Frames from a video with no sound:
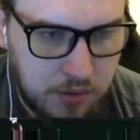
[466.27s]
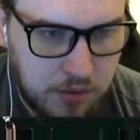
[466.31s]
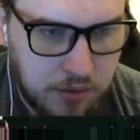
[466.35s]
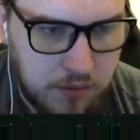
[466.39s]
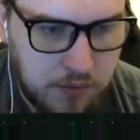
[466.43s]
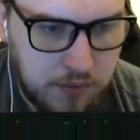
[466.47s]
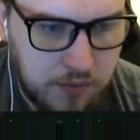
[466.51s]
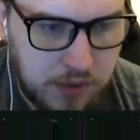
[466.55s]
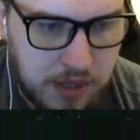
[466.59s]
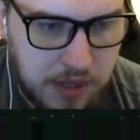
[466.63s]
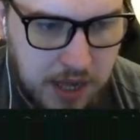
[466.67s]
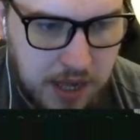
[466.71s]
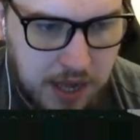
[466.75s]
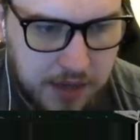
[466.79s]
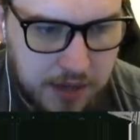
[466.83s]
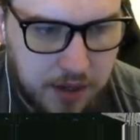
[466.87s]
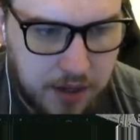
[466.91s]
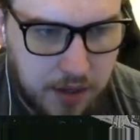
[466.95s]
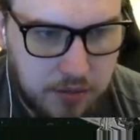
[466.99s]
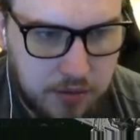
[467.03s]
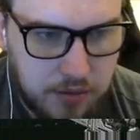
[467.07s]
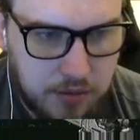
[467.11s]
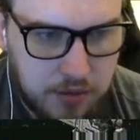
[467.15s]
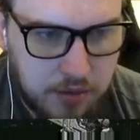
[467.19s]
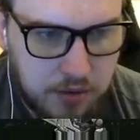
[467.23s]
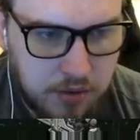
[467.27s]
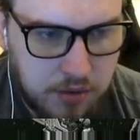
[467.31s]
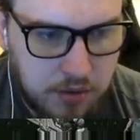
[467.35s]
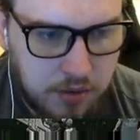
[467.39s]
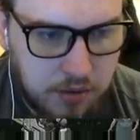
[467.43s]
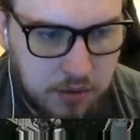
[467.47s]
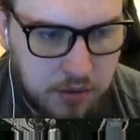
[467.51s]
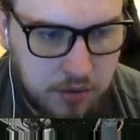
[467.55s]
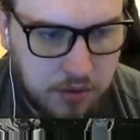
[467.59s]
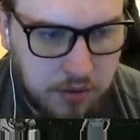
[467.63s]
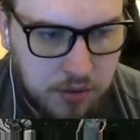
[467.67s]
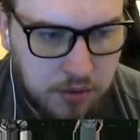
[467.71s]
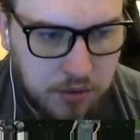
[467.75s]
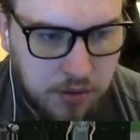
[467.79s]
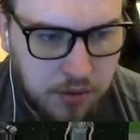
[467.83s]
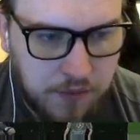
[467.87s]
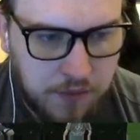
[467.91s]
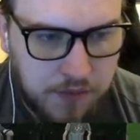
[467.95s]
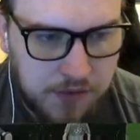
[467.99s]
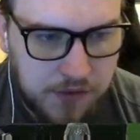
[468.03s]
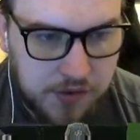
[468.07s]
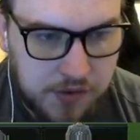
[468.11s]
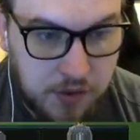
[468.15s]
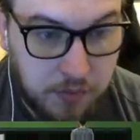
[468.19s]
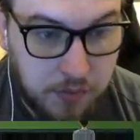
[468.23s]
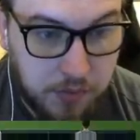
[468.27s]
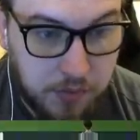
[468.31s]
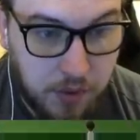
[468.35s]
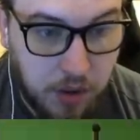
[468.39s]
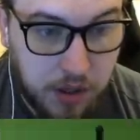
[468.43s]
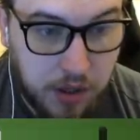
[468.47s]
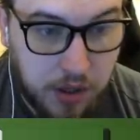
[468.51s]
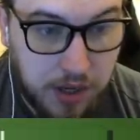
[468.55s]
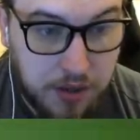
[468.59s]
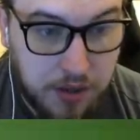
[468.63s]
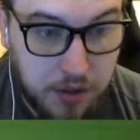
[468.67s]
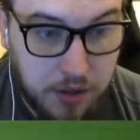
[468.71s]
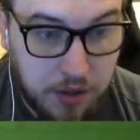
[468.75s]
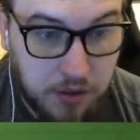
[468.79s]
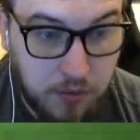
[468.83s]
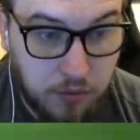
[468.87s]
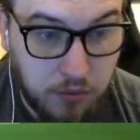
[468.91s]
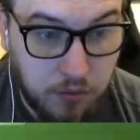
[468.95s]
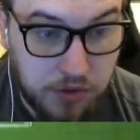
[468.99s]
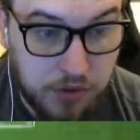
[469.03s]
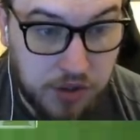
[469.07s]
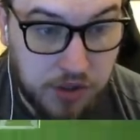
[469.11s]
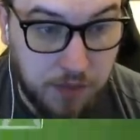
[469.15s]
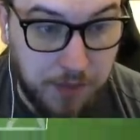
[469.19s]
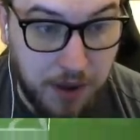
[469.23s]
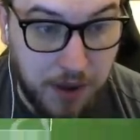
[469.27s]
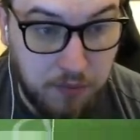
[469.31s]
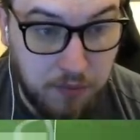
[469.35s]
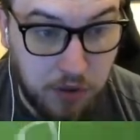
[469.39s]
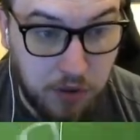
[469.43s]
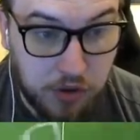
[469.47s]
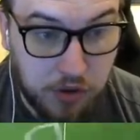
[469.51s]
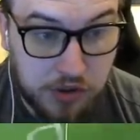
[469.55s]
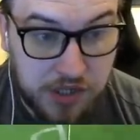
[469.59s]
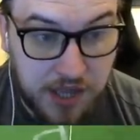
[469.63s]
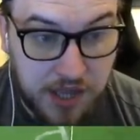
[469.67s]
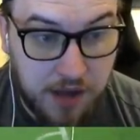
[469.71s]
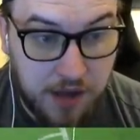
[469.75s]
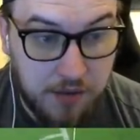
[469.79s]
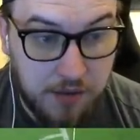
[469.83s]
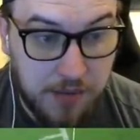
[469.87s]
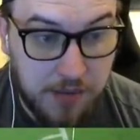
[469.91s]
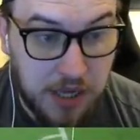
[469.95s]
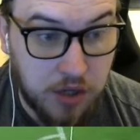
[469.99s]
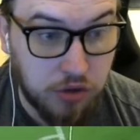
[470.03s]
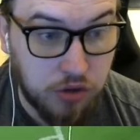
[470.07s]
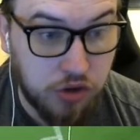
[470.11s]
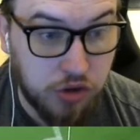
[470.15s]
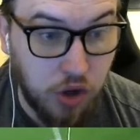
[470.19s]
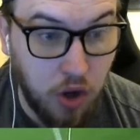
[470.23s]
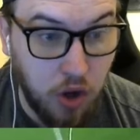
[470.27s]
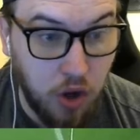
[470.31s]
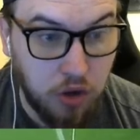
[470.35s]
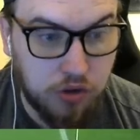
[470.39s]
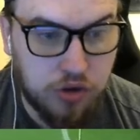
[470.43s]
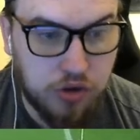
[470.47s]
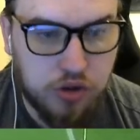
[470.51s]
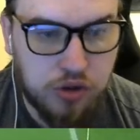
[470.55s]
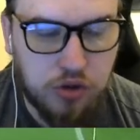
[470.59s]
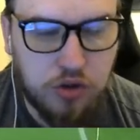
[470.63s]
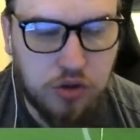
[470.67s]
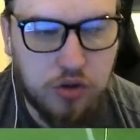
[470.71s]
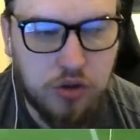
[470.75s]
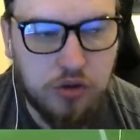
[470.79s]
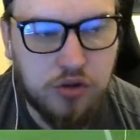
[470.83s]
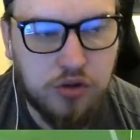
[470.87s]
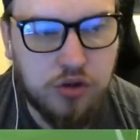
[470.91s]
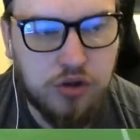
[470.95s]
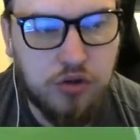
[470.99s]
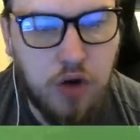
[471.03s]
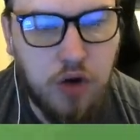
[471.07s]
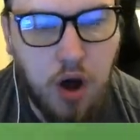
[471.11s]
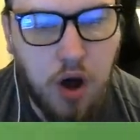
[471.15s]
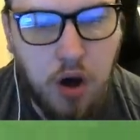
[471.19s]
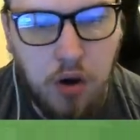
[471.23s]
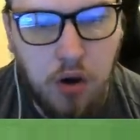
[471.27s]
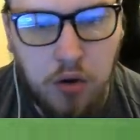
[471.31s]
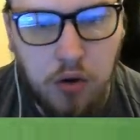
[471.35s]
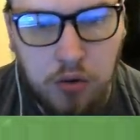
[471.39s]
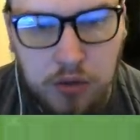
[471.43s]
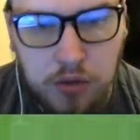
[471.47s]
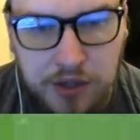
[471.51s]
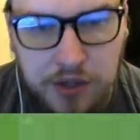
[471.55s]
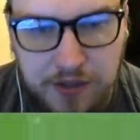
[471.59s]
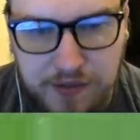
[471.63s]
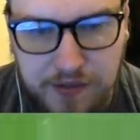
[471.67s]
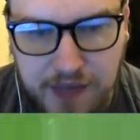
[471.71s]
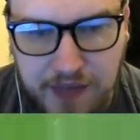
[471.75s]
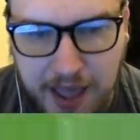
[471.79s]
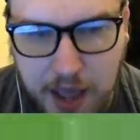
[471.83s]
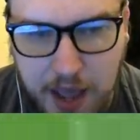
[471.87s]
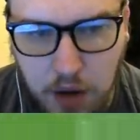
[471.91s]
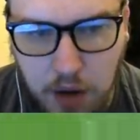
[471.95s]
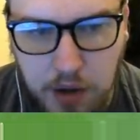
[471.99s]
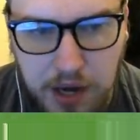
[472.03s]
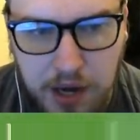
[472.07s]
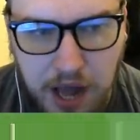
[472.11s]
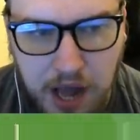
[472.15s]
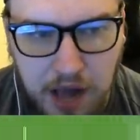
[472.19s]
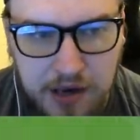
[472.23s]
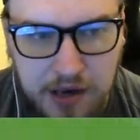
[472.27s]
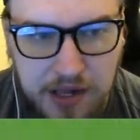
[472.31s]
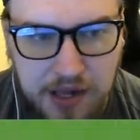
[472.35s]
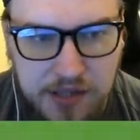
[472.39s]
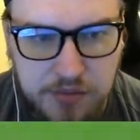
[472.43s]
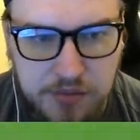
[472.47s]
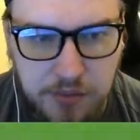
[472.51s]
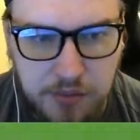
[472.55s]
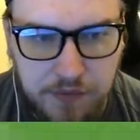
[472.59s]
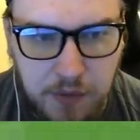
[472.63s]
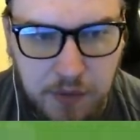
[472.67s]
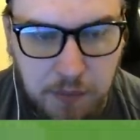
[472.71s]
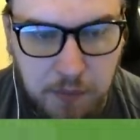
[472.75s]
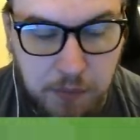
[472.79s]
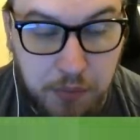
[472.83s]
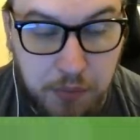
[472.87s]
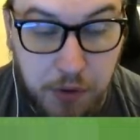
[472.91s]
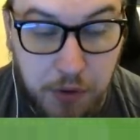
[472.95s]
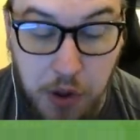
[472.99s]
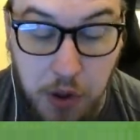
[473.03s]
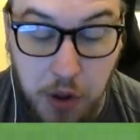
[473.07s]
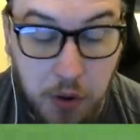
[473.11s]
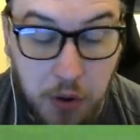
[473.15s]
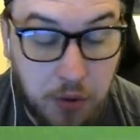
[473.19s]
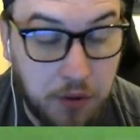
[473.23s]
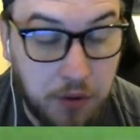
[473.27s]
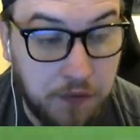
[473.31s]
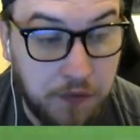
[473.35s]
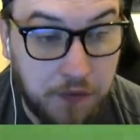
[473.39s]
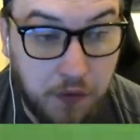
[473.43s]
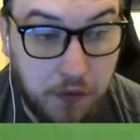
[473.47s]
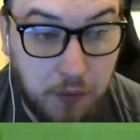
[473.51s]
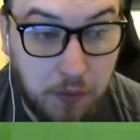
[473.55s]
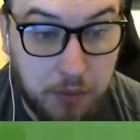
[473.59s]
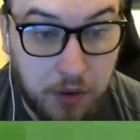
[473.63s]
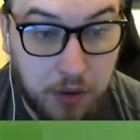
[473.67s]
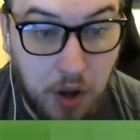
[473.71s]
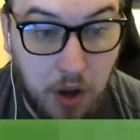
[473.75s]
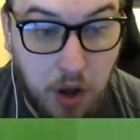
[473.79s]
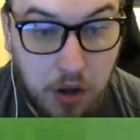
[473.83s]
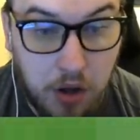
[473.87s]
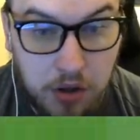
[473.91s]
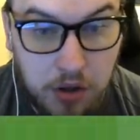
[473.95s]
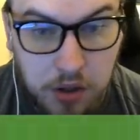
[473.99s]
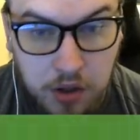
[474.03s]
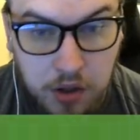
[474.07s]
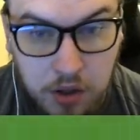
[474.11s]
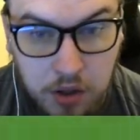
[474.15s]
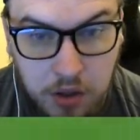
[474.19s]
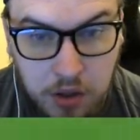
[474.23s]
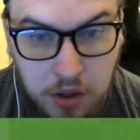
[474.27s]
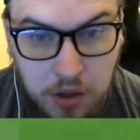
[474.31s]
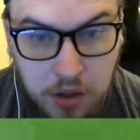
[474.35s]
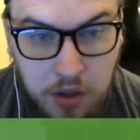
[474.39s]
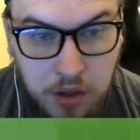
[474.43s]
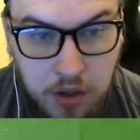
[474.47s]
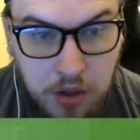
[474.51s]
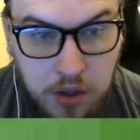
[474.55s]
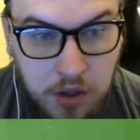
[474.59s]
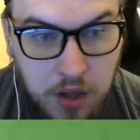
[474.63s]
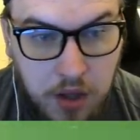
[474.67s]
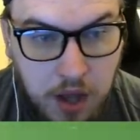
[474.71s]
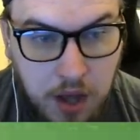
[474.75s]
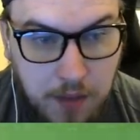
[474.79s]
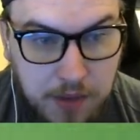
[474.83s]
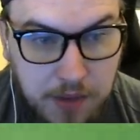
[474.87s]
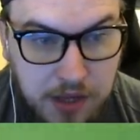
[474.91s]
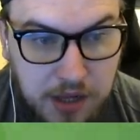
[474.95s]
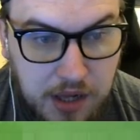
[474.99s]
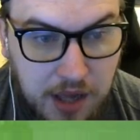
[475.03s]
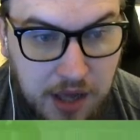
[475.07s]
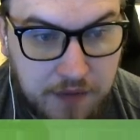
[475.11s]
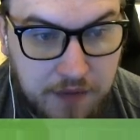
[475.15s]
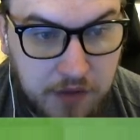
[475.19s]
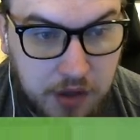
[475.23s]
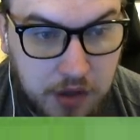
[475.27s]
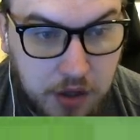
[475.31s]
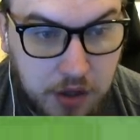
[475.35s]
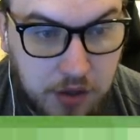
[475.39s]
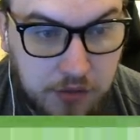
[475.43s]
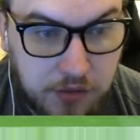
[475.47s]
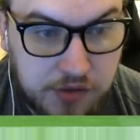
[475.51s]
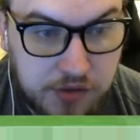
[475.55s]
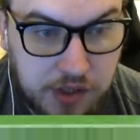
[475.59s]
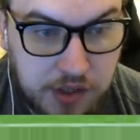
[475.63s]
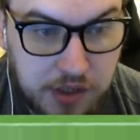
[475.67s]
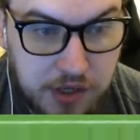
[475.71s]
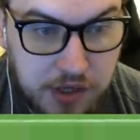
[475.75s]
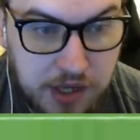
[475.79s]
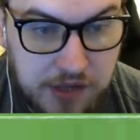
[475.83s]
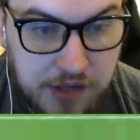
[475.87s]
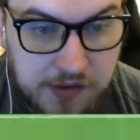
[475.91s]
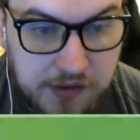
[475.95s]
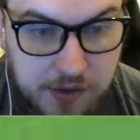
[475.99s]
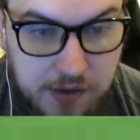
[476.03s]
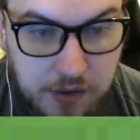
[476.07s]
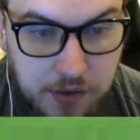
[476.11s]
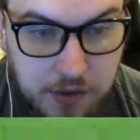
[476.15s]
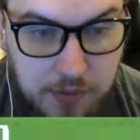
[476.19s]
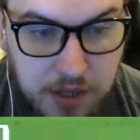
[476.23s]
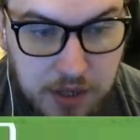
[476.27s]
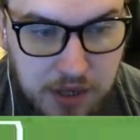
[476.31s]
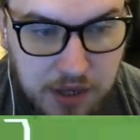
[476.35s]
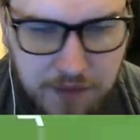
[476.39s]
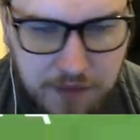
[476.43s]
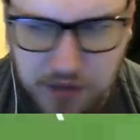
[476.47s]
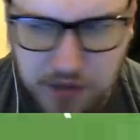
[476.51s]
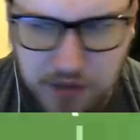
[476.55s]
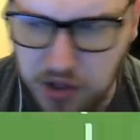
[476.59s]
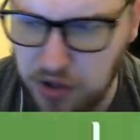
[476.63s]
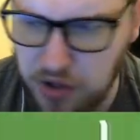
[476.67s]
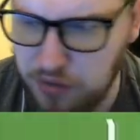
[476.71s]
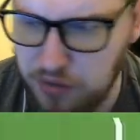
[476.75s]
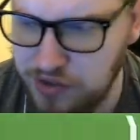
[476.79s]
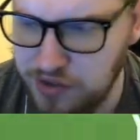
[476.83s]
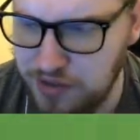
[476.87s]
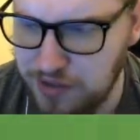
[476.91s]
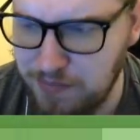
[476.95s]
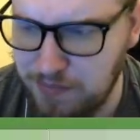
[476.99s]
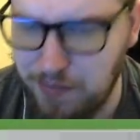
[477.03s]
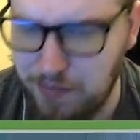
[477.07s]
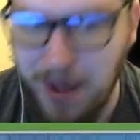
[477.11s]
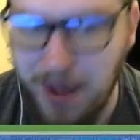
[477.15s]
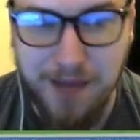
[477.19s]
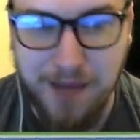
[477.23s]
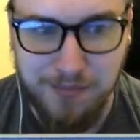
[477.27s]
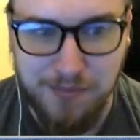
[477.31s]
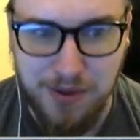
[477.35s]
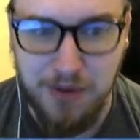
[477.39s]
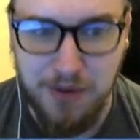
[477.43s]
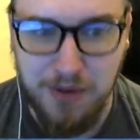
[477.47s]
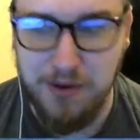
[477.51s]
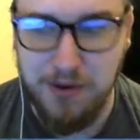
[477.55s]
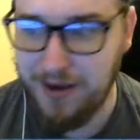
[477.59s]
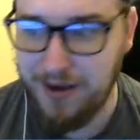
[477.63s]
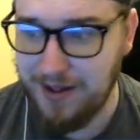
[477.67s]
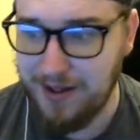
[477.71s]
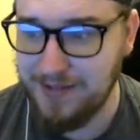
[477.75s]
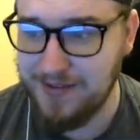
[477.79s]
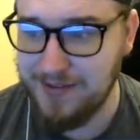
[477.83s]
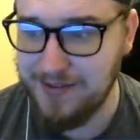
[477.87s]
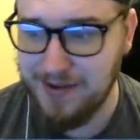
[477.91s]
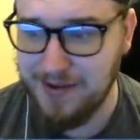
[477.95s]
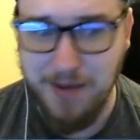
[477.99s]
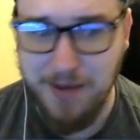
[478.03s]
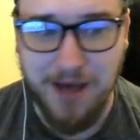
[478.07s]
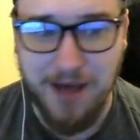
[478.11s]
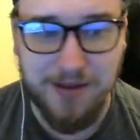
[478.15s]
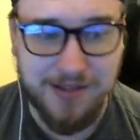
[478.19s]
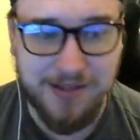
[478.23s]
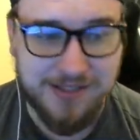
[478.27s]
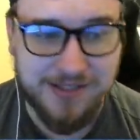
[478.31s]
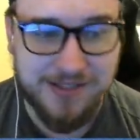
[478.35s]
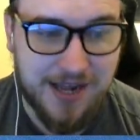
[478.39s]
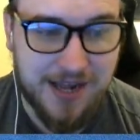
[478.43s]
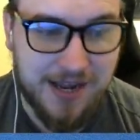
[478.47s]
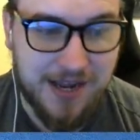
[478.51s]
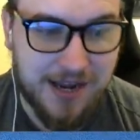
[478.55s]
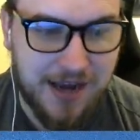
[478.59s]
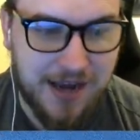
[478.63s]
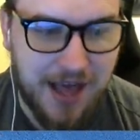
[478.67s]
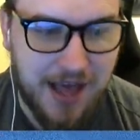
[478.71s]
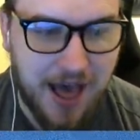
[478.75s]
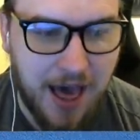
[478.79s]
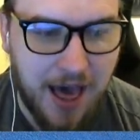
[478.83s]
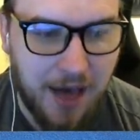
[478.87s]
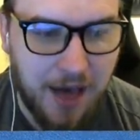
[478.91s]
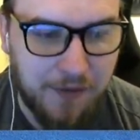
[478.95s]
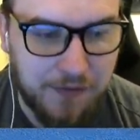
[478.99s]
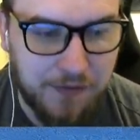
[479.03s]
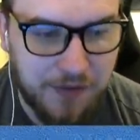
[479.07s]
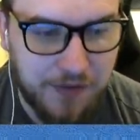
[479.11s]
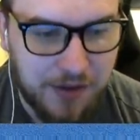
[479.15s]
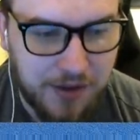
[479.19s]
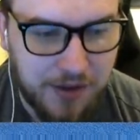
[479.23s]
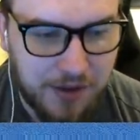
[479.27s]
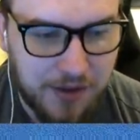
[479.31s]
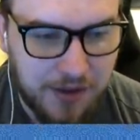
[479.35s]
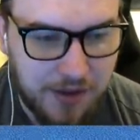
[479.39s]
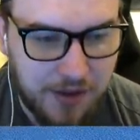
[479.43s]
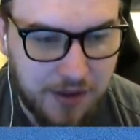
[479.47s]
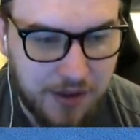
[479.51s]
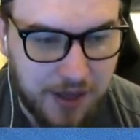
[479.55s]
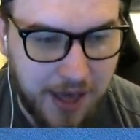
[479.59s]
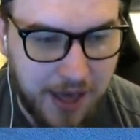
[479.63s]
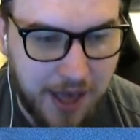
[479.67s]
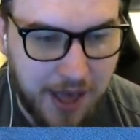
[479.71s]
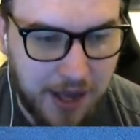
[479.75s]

Ricardo. It's a good ball in. Wasn't a bad one to Yeremy. Good touch. Good control. And Theo Hernandez with a beautiful block. I mean, Leverkusen need to come at Leverkusen. Bayern Munich need to come out this second half a